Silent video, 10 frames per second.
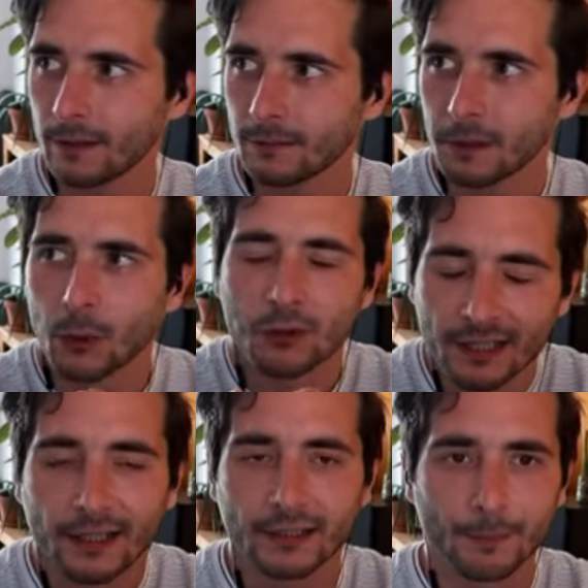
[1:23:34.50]
I would say
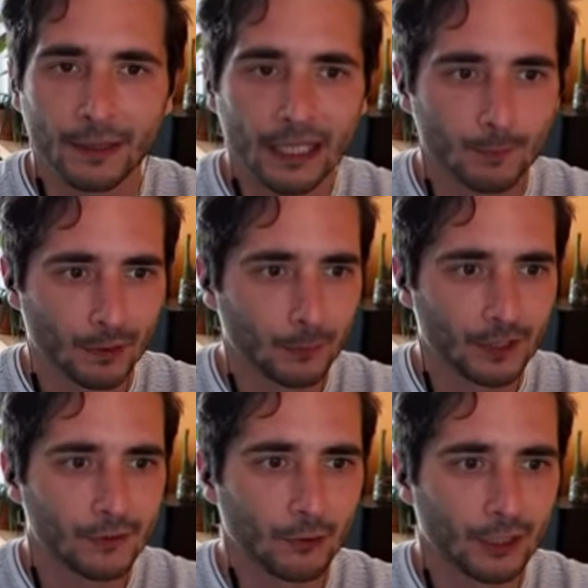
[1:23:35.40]
that the biggest
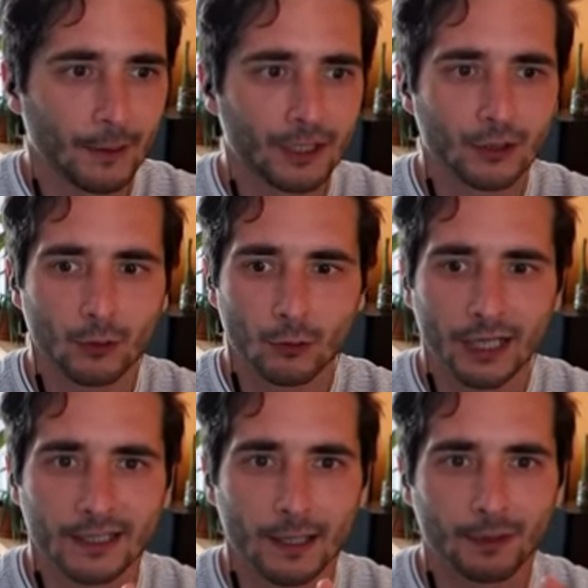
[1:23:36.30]
purpose for them is to
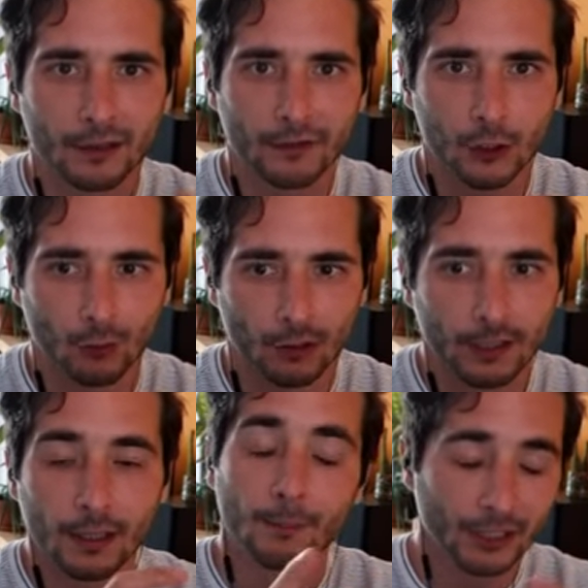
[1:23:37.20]
create something visual,
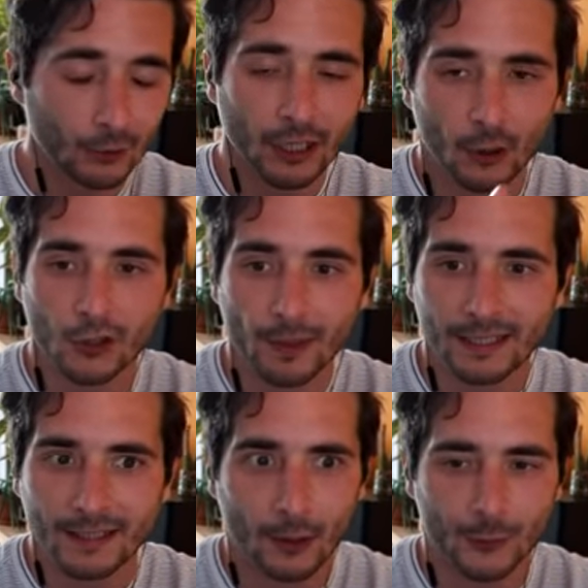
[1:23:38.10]
but you can also make
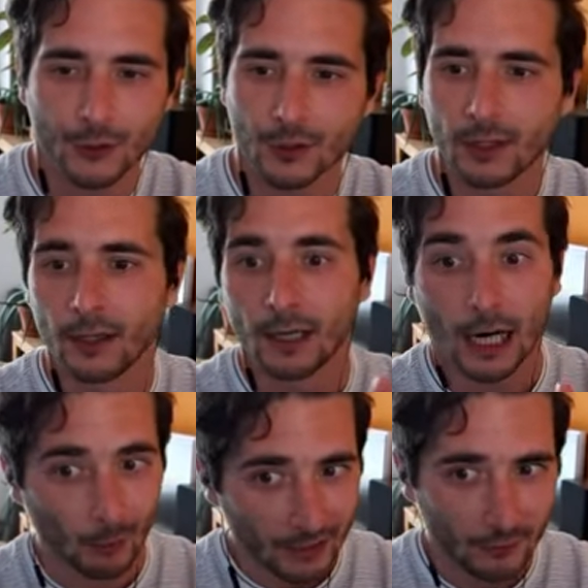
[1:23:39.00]
sounds.
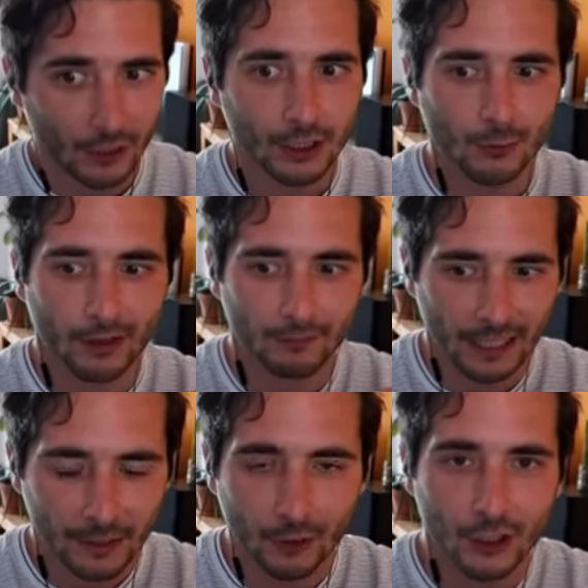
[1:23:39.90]
However, you have
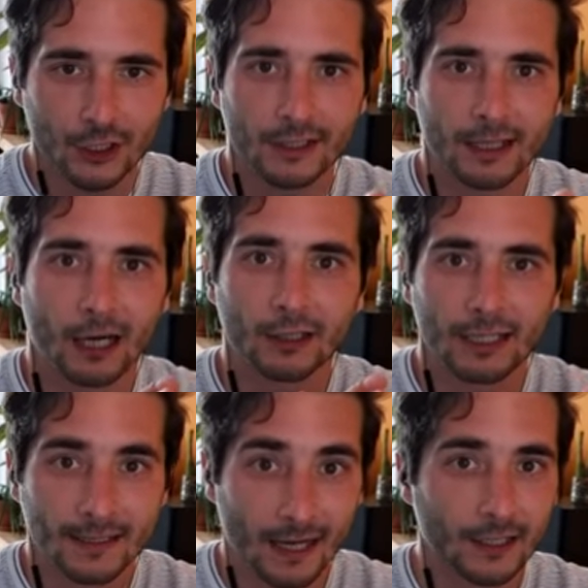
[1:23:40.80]
languages that are
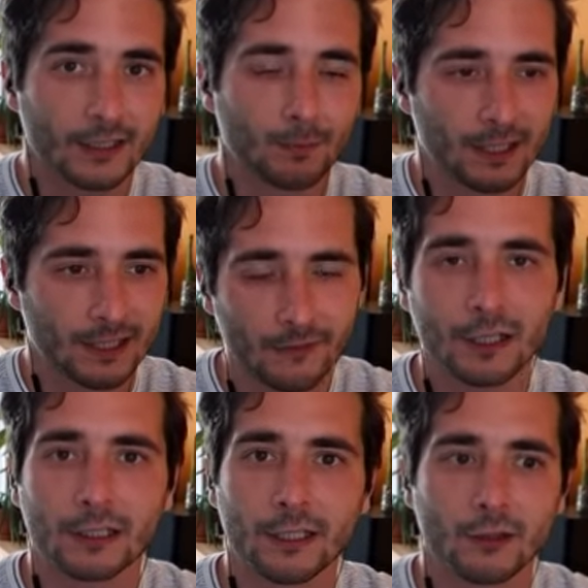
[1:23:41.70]
designed
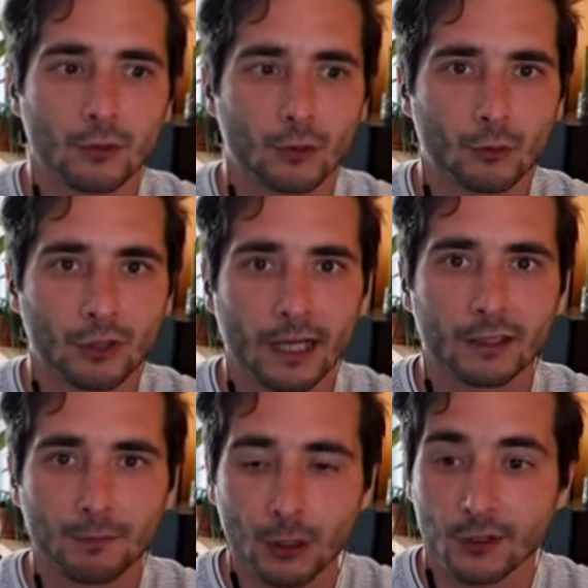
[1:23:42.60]
specifically to create
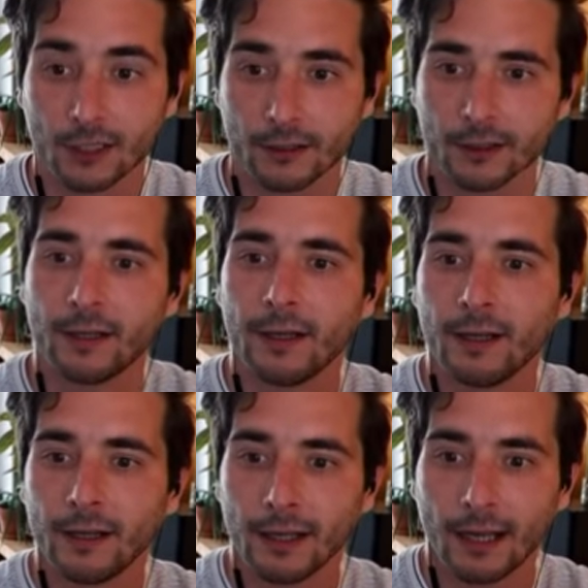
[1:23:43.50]
music,
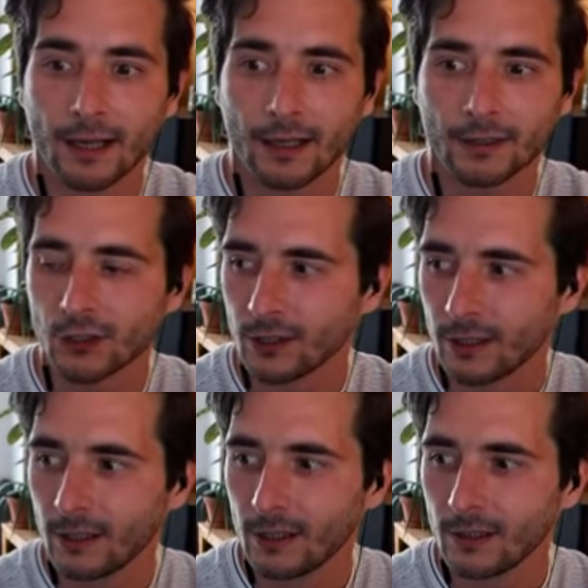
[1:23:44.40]
and
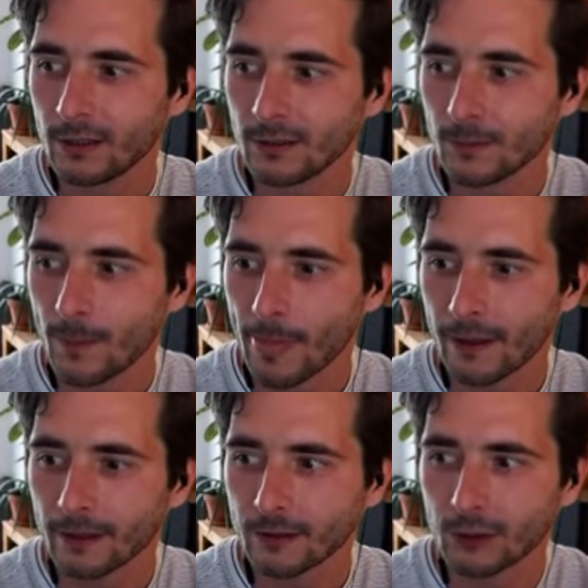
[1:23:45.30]

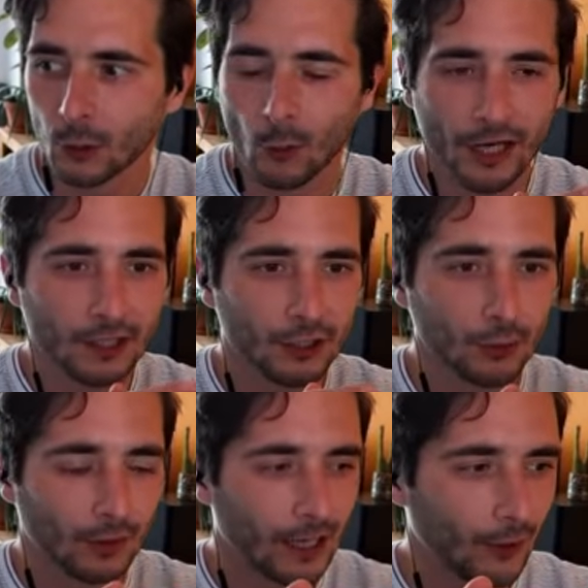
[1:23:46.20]
the way
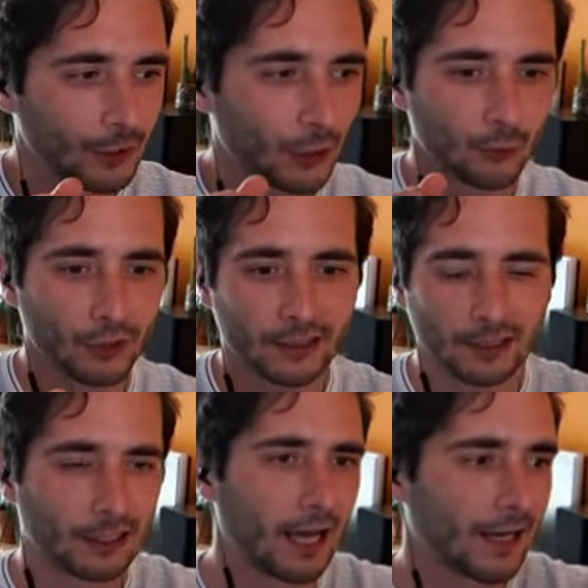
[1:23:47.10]
how you create a
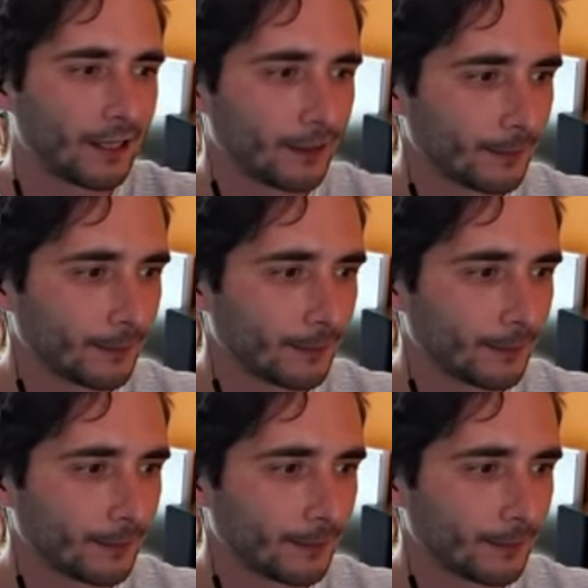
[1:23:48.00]
line,